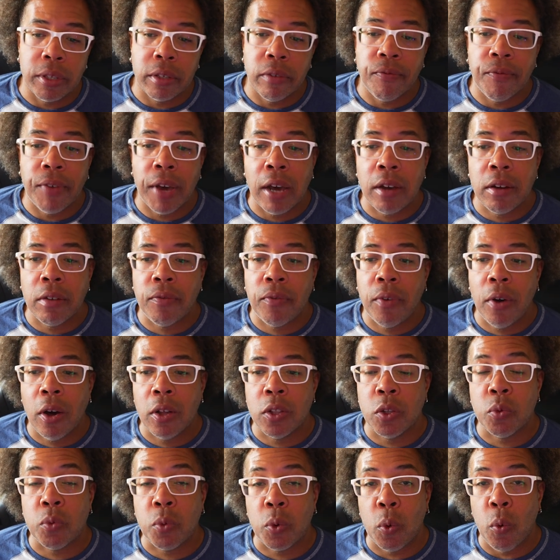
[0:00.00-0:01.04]
The founding
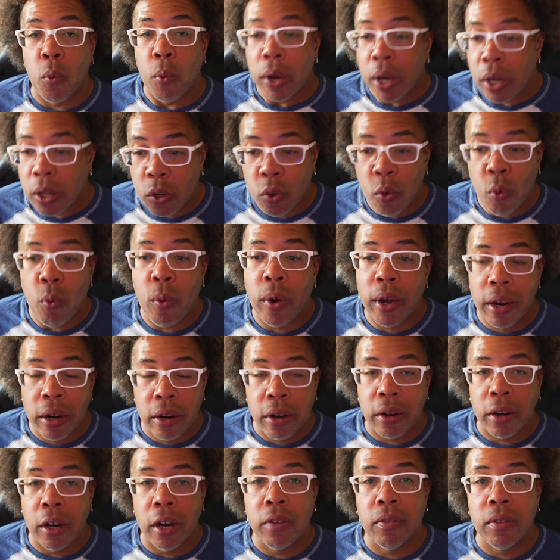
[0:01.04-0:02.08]
fathers were well
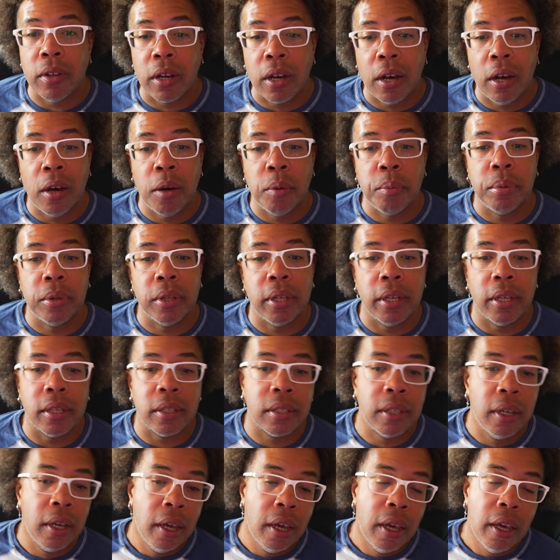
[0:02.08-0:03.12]
aware of the complex
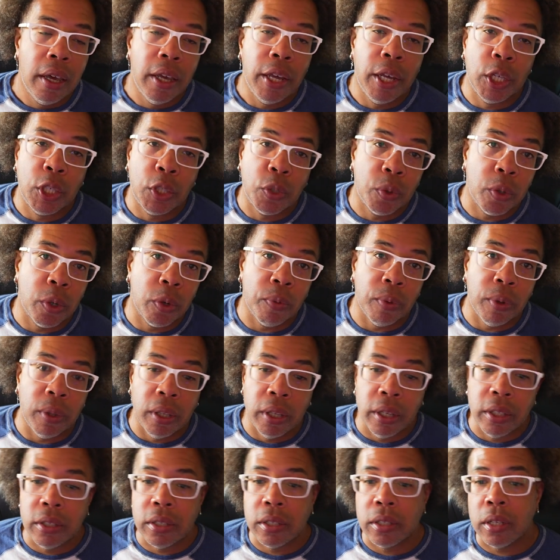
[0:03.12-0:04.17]
history of
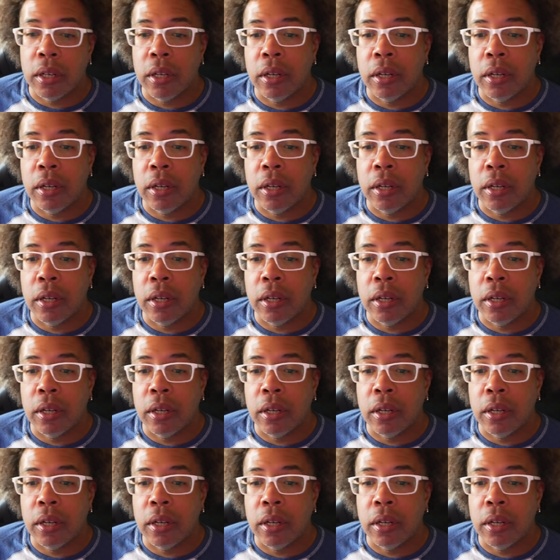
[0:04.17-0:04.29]
religious